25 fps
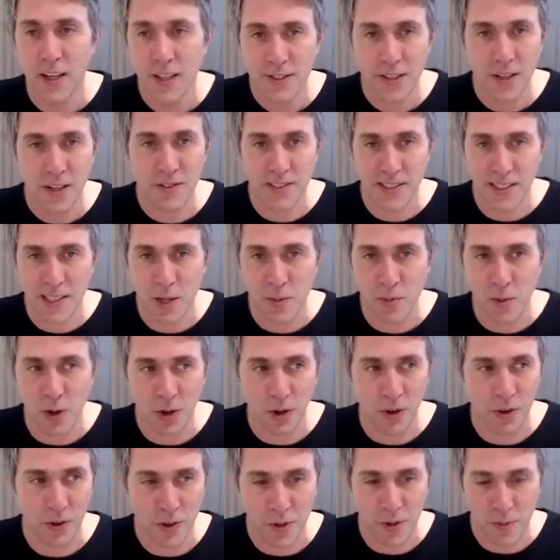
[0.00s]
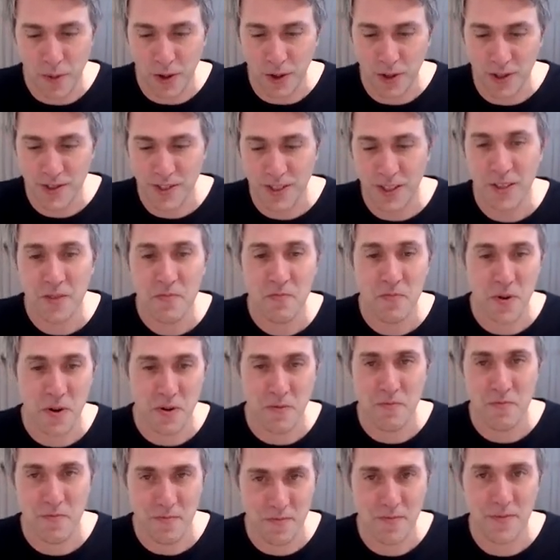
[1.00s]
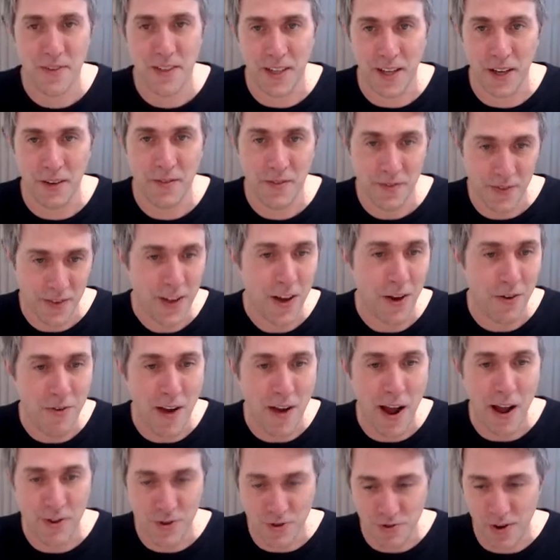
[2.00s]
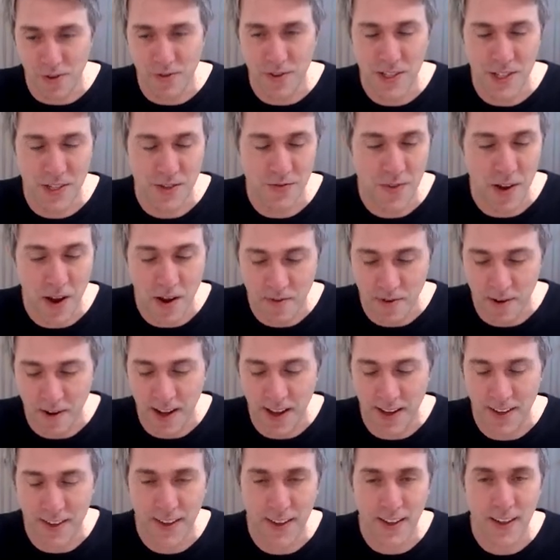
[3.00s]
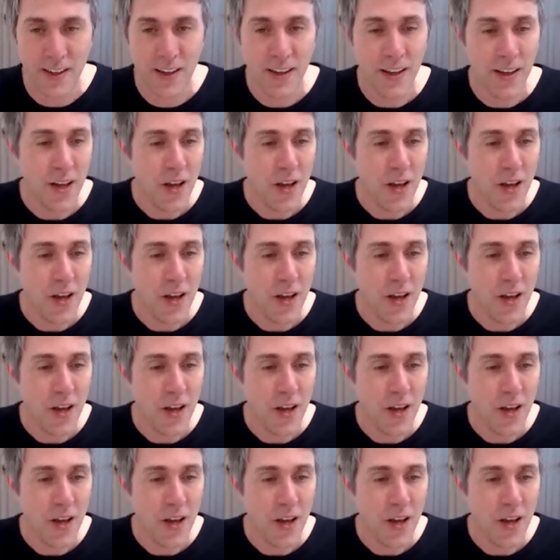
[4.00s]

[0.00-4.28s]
Don't stick them all on your monitor, but around your office is very, very handy.